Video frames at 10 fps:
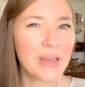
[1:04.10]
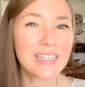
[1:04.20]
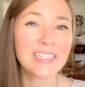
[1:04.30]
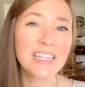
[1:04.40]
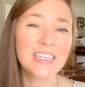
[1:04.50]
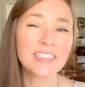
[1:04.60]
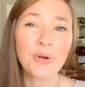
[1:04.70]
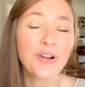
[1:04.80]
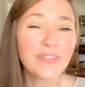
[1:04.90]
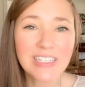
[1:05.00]
as the
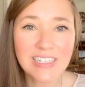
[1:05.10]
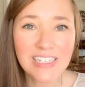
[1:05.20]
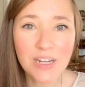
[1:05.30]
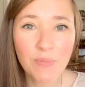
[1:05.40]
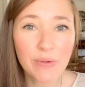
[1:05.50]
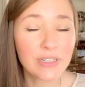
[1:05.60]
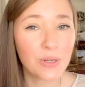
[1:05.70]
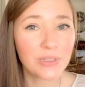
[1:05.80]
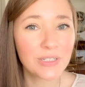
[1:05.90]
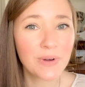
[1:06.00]
perfect system we were
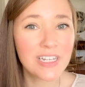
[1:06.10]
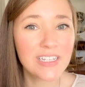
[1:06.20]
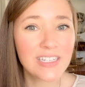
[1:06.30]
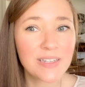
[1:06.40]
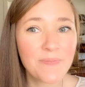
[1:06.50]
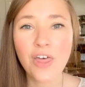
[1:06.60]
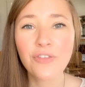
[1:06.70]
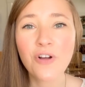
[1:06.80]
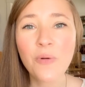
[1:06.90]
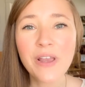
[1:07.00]
told it was,
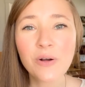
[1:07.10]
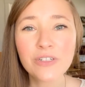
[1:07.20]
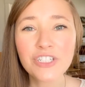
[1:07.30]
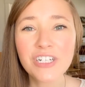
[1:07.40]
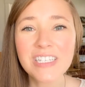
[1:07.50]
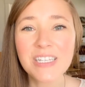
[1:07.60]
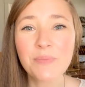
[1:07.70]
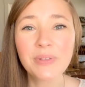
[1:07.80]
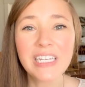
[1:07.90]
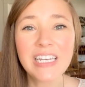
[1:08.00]
throwaway culture is
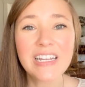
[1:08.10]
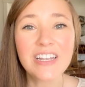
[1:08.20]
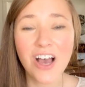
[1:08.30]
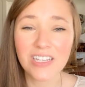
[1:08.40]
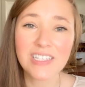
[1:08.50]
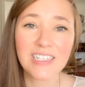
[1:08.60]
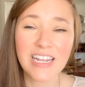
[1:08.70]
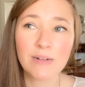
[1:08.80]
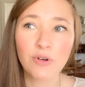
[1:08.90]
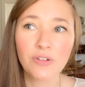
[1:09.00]
simply not
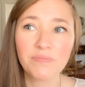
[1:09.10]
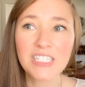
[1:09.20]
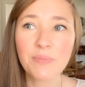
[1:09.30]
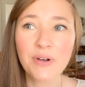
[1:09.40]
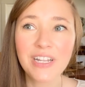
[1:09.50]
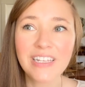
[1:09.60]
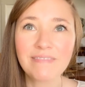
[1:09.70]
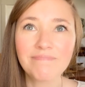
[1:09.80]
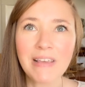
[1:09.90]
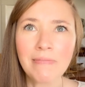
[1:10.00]
sustainable, to put it
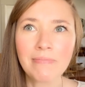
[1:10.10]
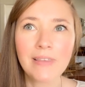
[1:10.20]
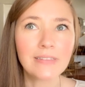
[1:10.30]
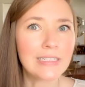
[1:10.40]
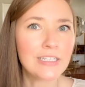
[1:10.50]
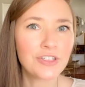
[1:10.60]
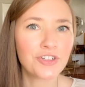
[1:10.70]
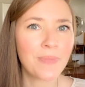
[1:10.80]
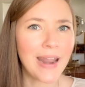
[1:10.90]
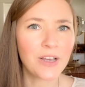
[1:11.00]
in the least
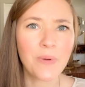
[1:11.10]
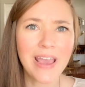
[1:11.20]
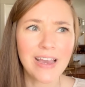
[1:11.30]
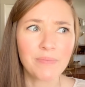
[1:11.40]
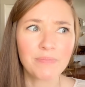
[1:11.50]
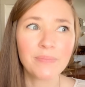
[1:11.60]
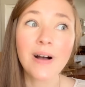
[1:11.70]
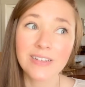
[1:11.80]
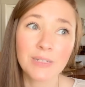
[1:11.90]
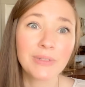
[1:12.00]
dramatic way I
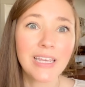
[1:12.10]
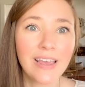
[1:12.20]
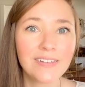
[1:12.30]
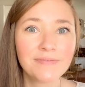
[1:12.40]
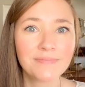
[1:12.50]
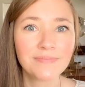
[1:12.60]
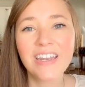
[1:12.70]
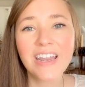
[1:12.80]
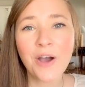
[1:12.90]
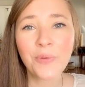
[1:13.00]
possibly can.
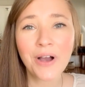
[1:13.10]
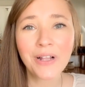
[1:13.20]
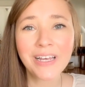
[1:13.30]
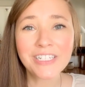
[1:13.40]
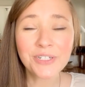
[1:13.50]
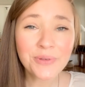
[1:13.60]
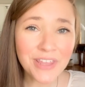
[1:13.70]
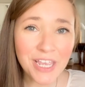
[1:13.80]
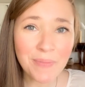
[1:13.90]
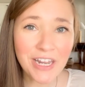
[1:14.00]
Now, while I do
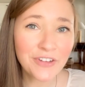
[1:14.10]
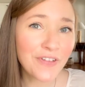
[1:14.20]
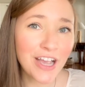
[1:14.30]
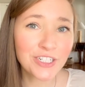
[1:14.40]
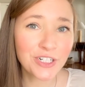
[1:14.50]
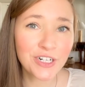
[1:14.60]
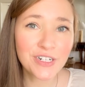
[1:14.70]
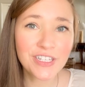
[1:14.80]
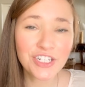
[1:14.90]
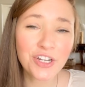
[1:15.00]
think
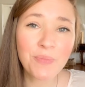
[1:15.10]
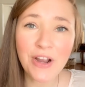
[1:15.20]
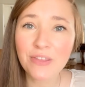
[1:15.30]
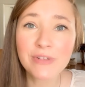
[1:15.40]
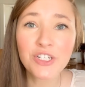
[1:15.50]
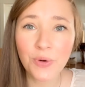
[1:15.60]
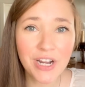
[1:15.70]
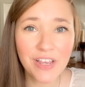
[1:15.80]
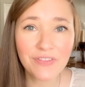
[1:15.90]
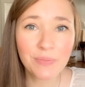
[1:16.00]
manufacturers should bear the
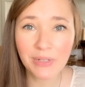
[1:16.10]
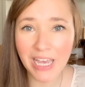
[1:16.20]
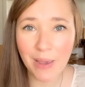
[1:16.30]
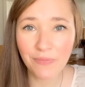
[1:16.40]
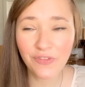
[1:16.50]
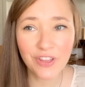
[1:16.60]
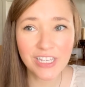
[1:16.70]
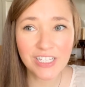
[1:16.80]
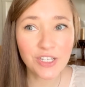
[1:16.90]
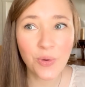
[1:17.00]
majority of the blame for
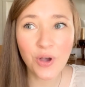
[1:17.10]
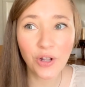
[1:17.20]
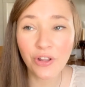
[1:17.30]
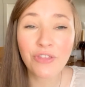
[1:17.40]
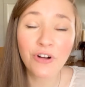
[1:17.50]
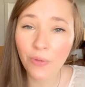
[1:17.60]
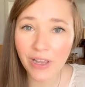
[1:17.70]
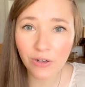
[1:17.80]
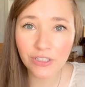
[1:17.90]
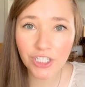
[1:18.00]
this so-called throwaway
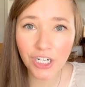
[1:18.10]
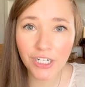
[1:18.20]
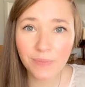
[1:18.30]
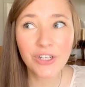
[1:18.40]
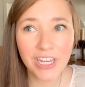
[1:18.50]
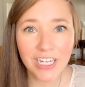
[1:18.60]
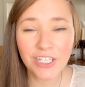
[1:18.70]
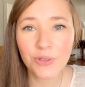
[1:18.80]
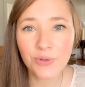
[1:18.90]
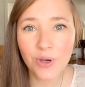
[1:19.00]
culture, looking at
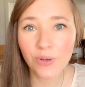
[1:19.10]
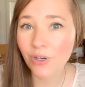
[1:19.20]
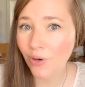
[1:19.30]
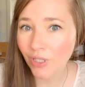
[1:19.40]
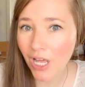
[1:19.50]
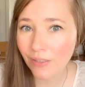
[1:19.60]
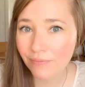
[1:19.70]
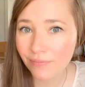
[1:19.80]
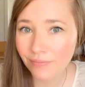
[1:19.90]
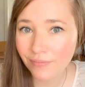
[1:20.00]
you, Coca-Cola,
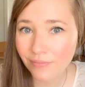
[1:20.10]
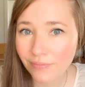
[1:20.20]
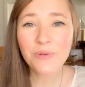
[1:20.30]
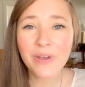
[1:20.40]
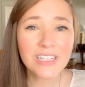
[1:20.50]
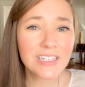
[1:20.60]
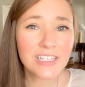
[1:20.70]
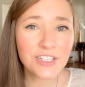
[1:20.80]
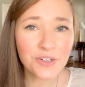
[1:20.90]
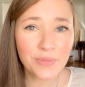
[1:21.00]
I also think we as
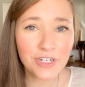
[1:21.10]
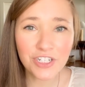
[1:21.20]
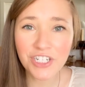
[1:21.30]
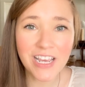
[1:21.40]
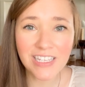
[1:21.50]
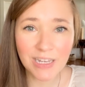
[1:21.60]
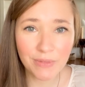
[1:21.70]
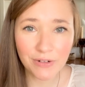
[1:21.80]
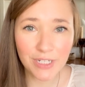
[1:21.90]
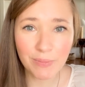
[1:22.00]
consumers should take some
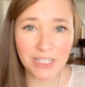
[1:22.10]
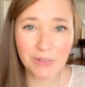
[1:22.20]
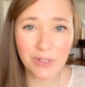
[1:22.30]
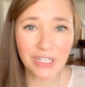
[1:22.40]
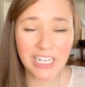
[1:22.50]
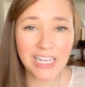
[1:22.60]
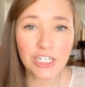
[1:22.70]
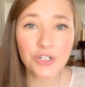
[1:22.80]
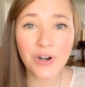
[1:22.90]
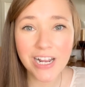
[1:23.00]
of the responsibility
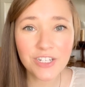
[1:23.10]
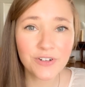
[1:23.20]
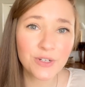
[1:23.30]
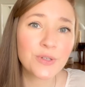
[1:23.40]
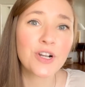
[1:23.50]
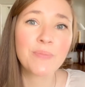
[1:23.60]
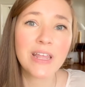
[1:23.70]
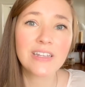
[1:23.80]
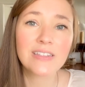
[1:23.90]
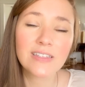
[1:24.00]
and try to reduce our
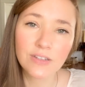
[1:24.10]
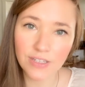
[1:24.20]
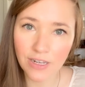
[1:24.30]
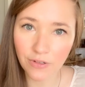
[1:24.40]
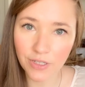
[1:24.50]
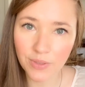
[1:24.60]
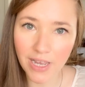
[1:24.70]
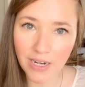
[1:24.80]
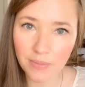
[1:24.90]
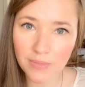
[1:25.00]
dependence on single-use
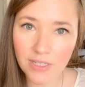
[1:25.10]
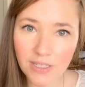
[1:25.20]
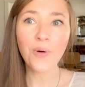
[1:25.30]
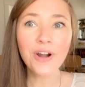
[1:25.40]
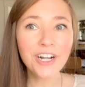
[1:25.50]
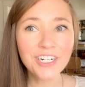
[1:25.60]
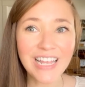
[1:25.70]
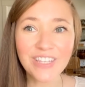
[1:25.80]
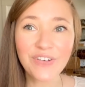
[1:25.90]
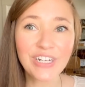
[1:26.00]
items. Or,
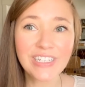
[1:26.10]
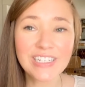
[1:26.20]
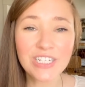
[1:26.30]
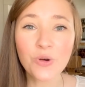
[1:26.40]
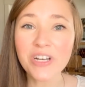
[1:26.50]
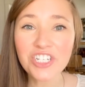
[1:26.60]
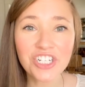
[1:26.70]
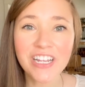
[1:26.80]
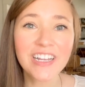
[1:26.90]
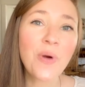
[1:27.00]
at the very least,
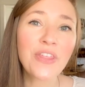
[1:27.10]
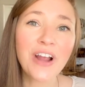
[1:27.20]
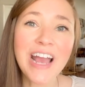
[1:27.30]
question whether